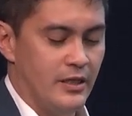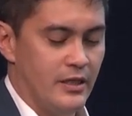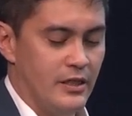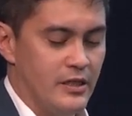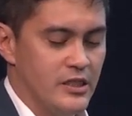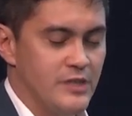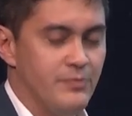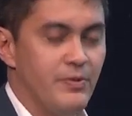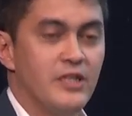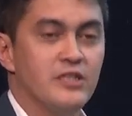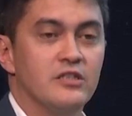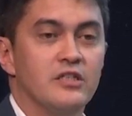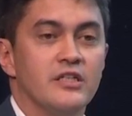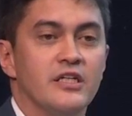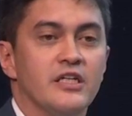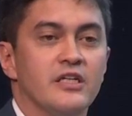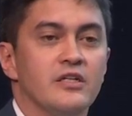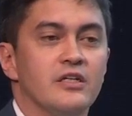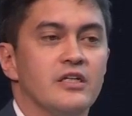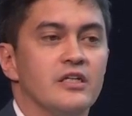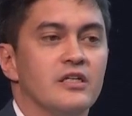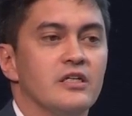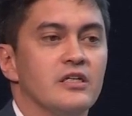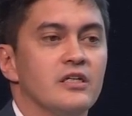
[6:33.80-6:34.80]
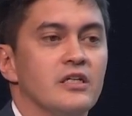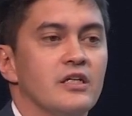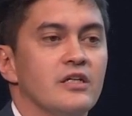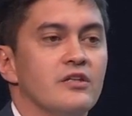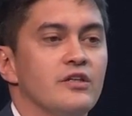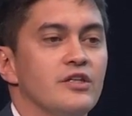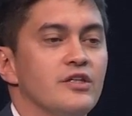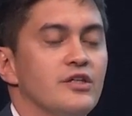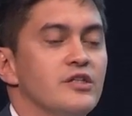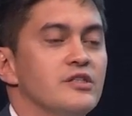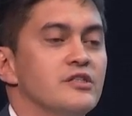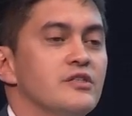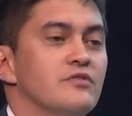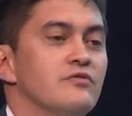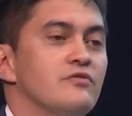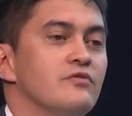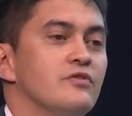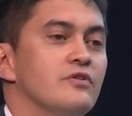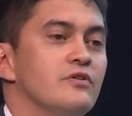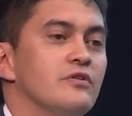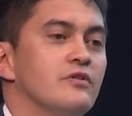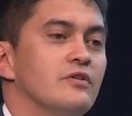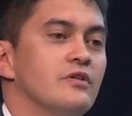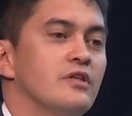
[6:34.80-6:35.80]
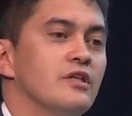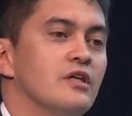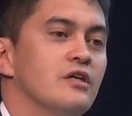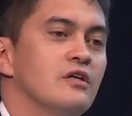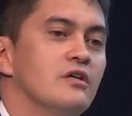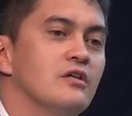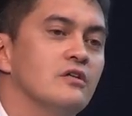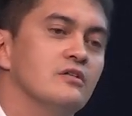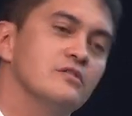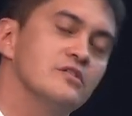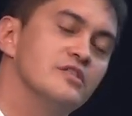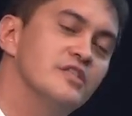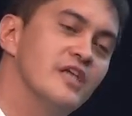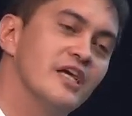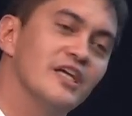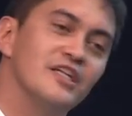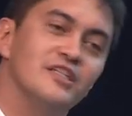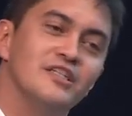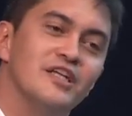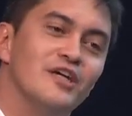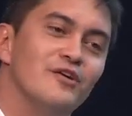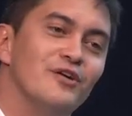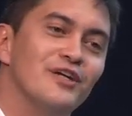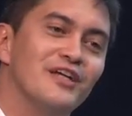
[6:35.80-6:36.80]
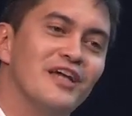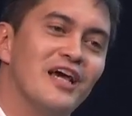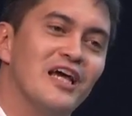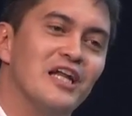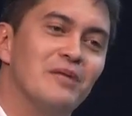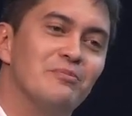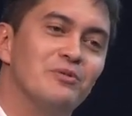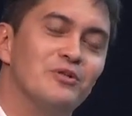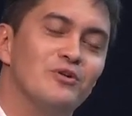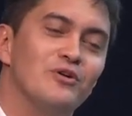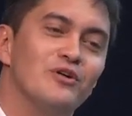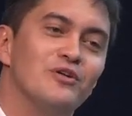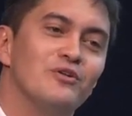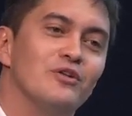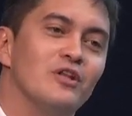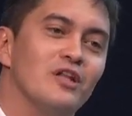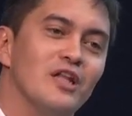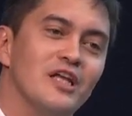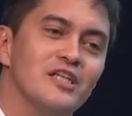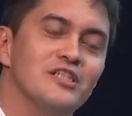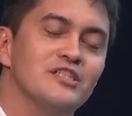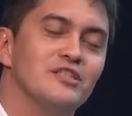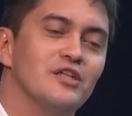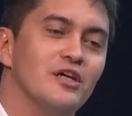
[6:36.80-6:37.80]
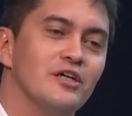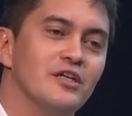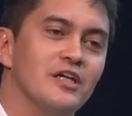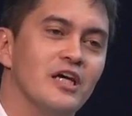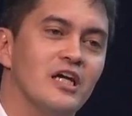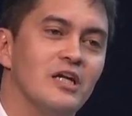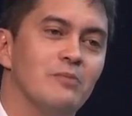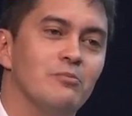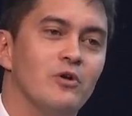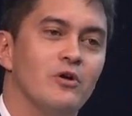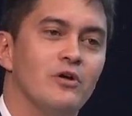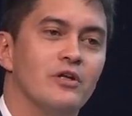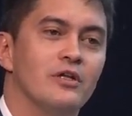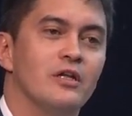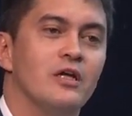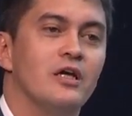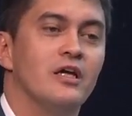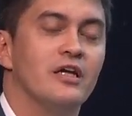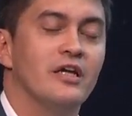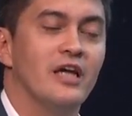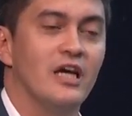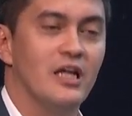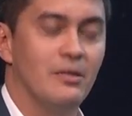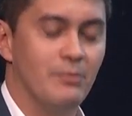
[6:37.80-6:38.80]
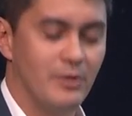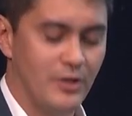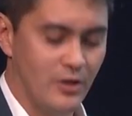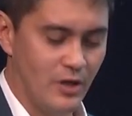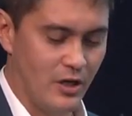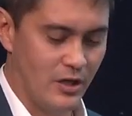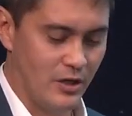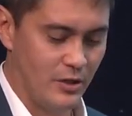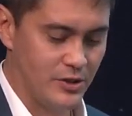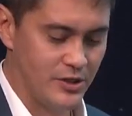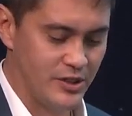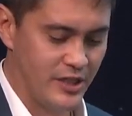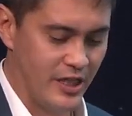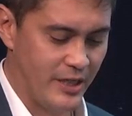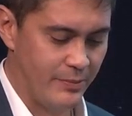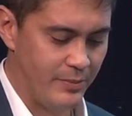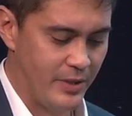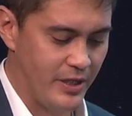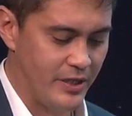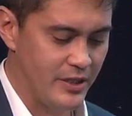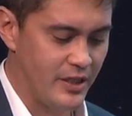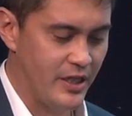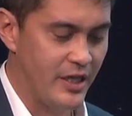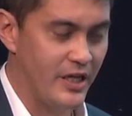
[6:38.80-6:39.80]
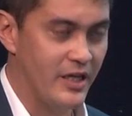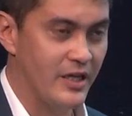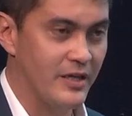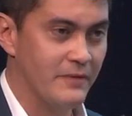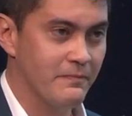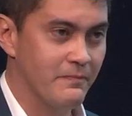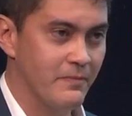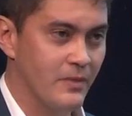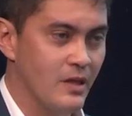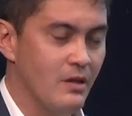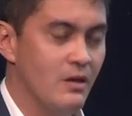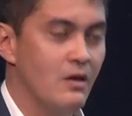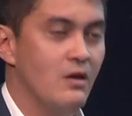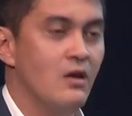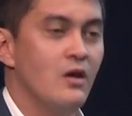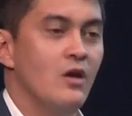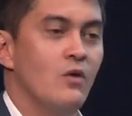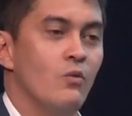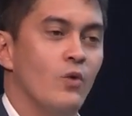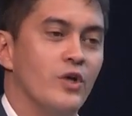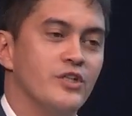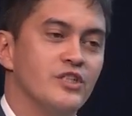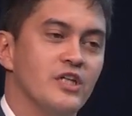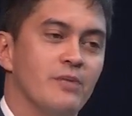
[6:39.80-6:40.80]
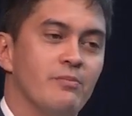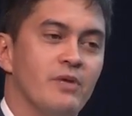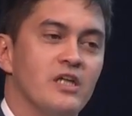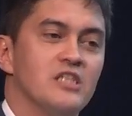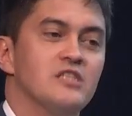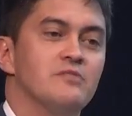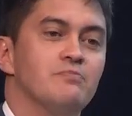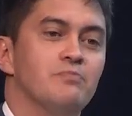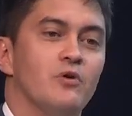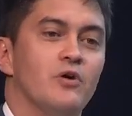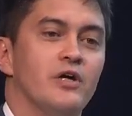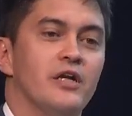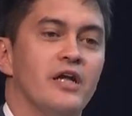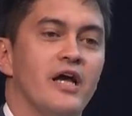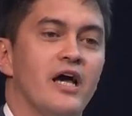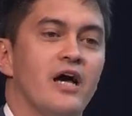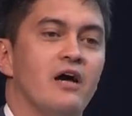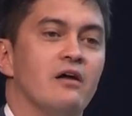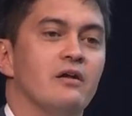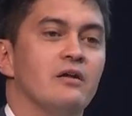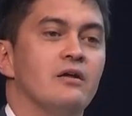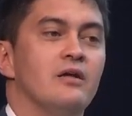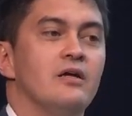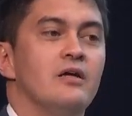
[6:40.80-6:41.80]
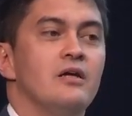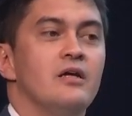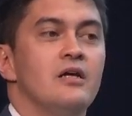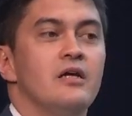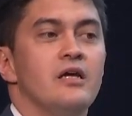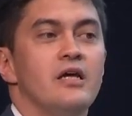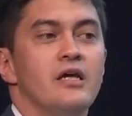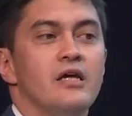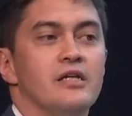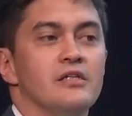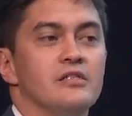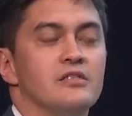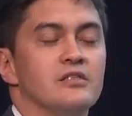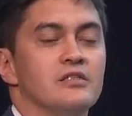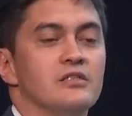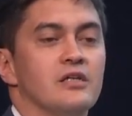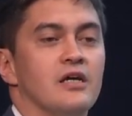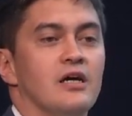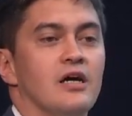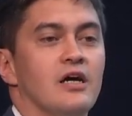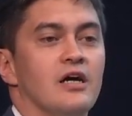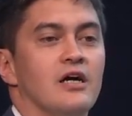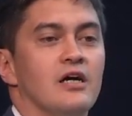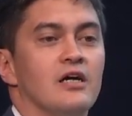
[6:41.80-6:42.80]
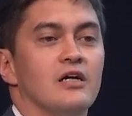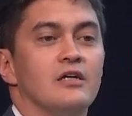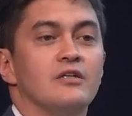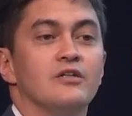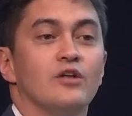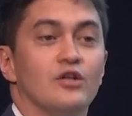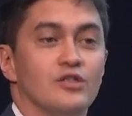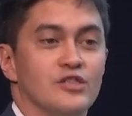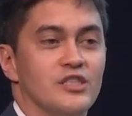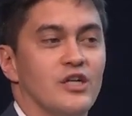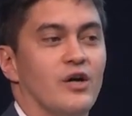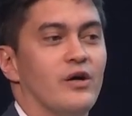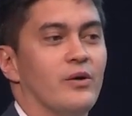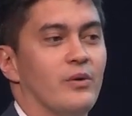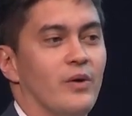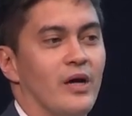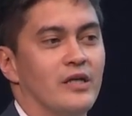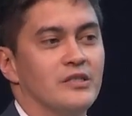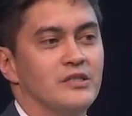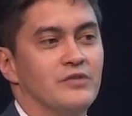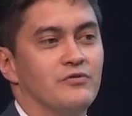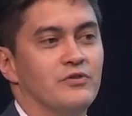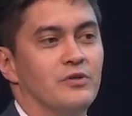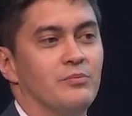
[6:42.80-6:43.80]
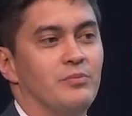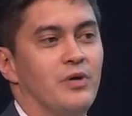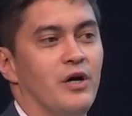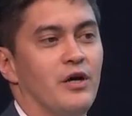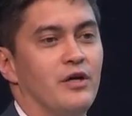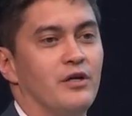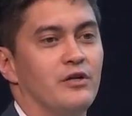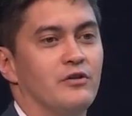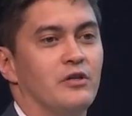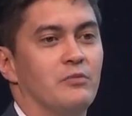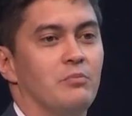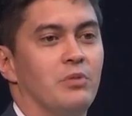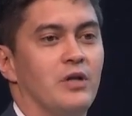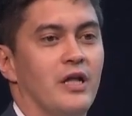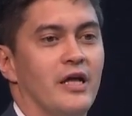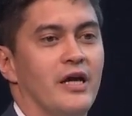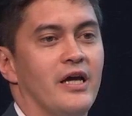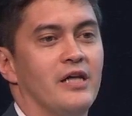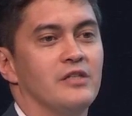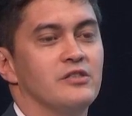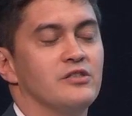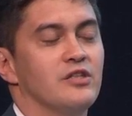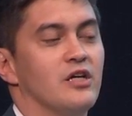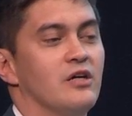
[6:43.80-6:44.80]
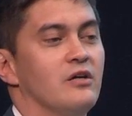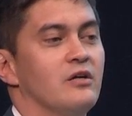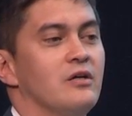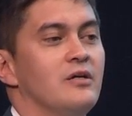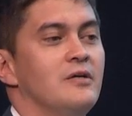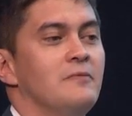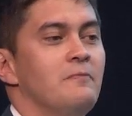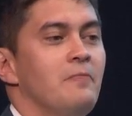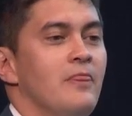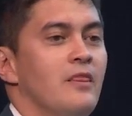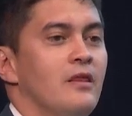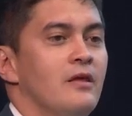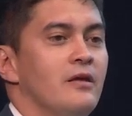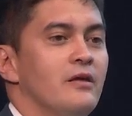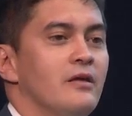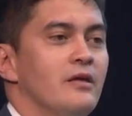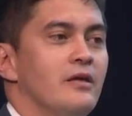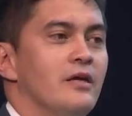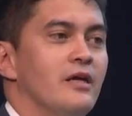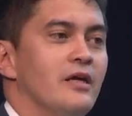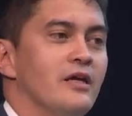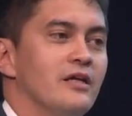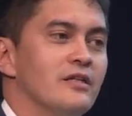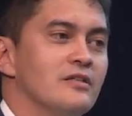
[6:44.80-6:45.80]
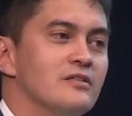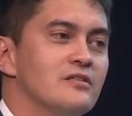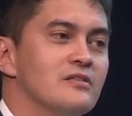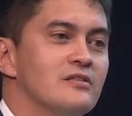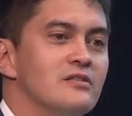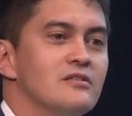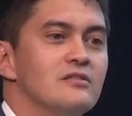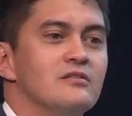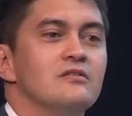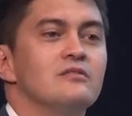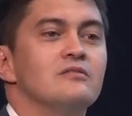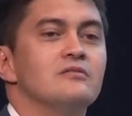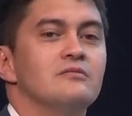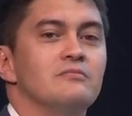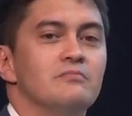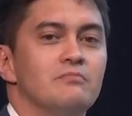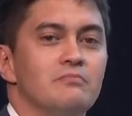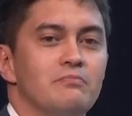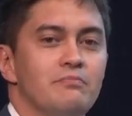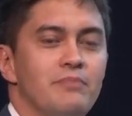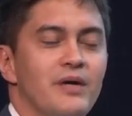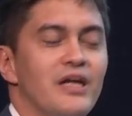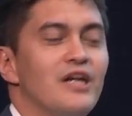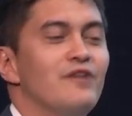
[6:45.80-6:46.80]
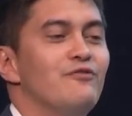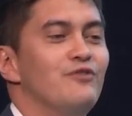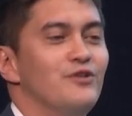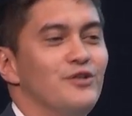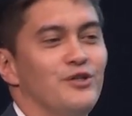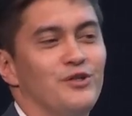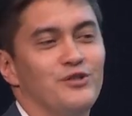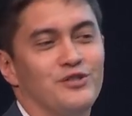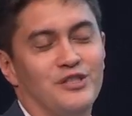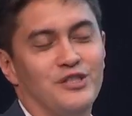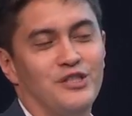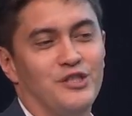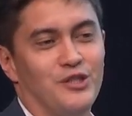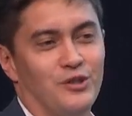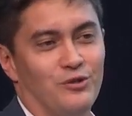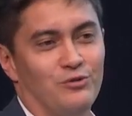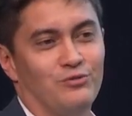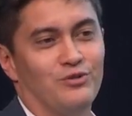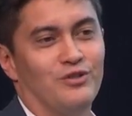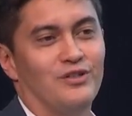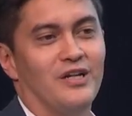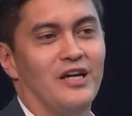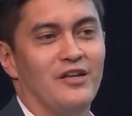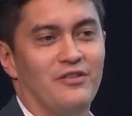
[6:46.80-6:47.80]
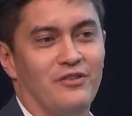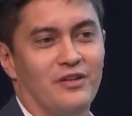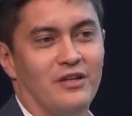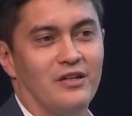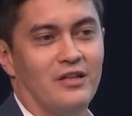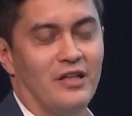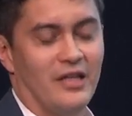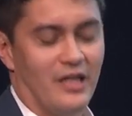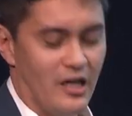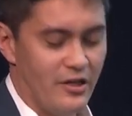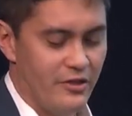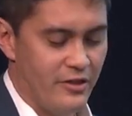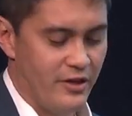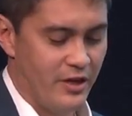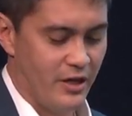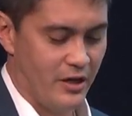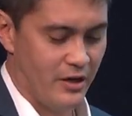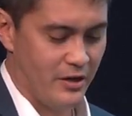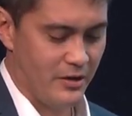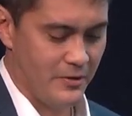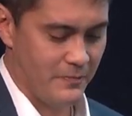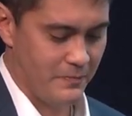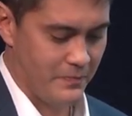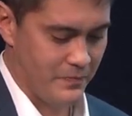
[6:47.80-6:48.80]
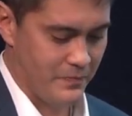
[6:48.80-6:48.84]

especially in the use of the secondary cannabinoid, the lesser known cannabinoid, cannabidiol CBD, which I must point out is a non-psychoactive component of the plant. So it's better for use in children ethically, I think.